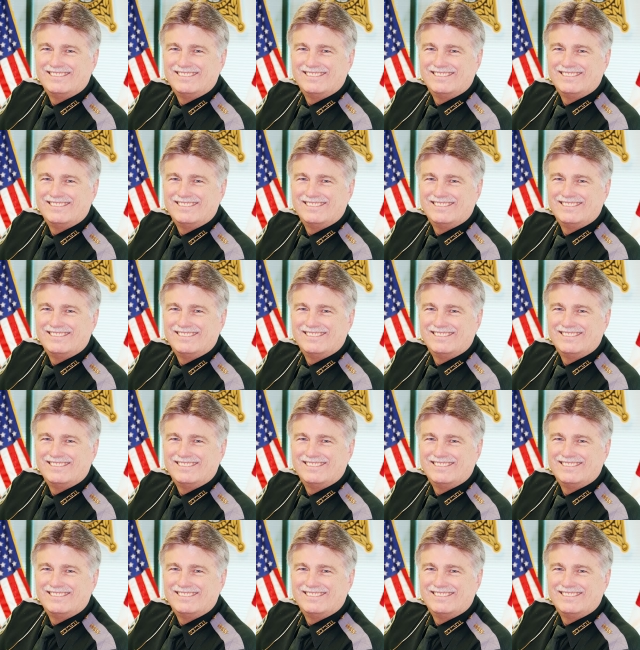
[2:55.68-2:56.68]

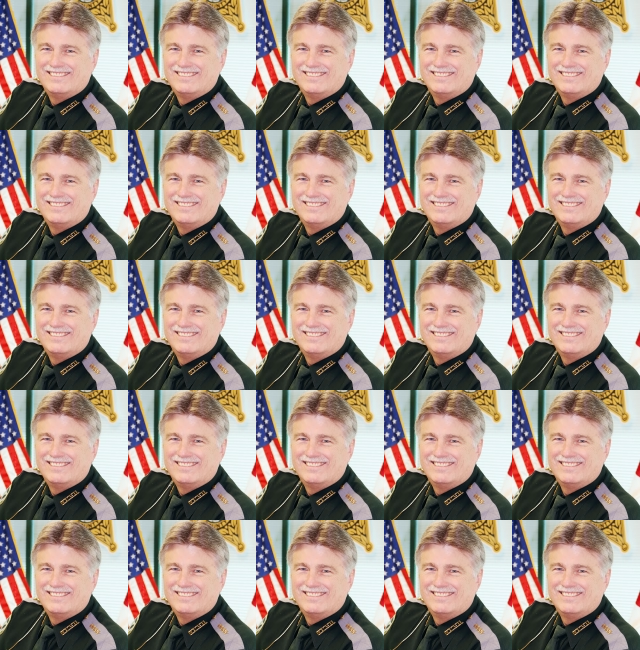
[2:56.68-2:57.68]

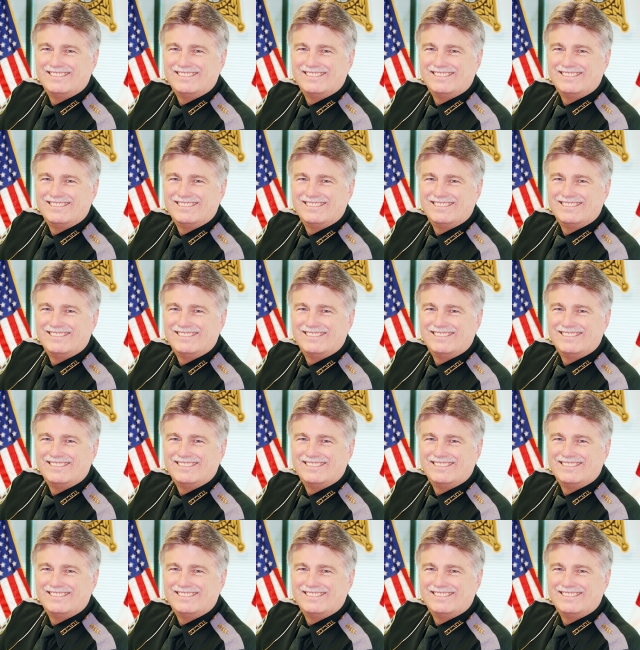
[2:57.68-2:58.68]

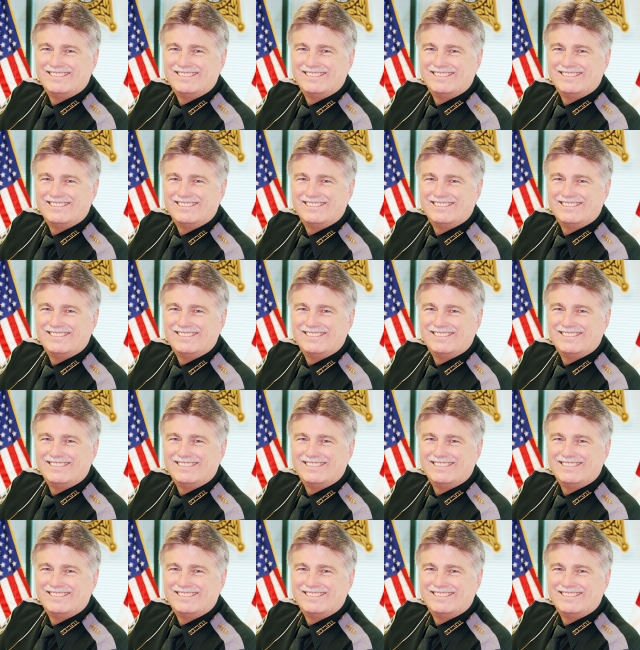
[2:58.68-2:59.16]
This is a still picture; no speech is visible.